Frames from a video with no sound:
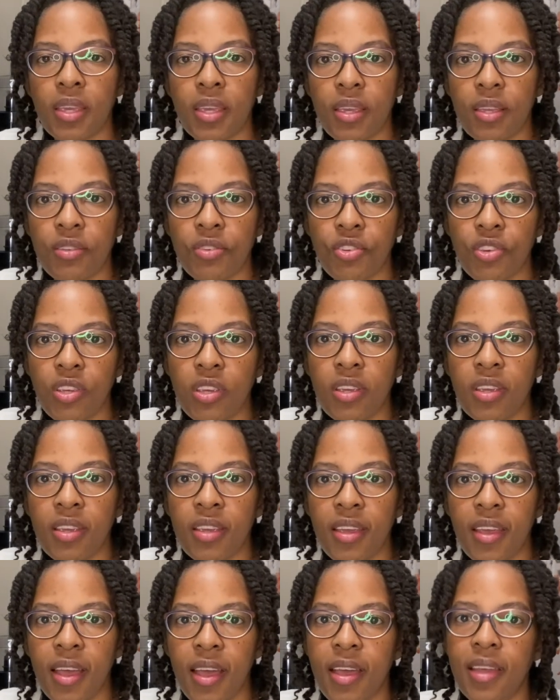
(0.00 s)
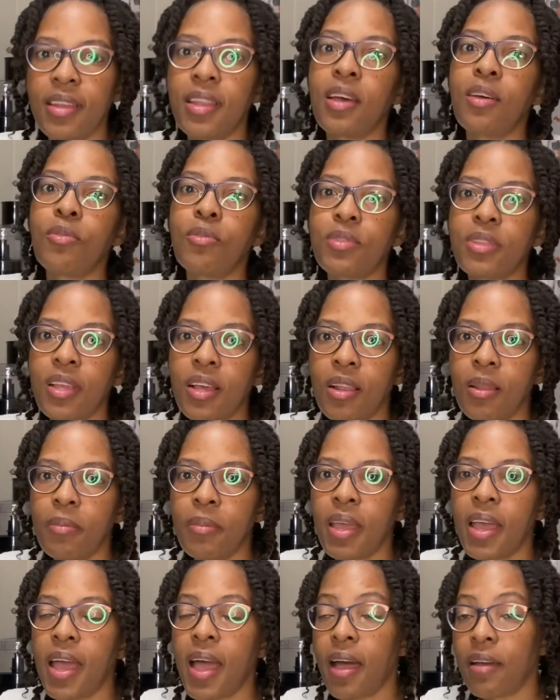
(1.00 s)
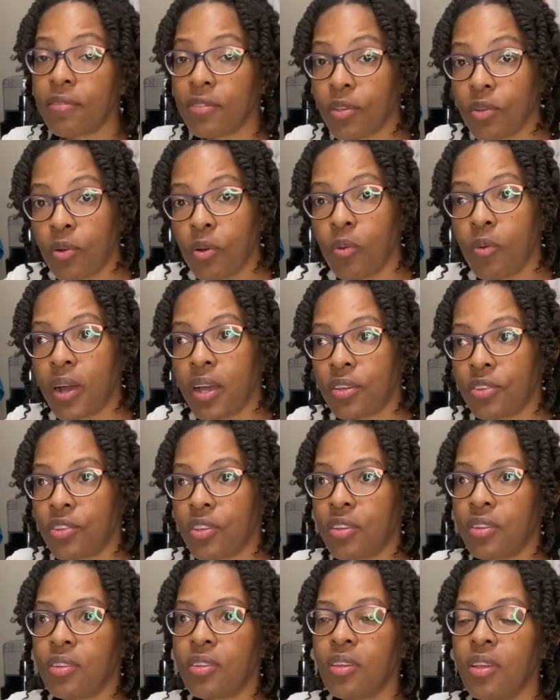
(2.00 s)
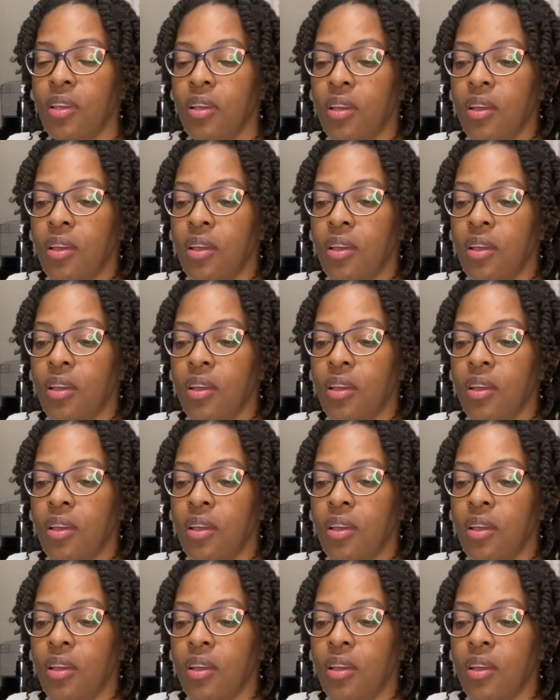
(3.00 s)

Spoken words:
itchy, and that telling me I have to go wash it.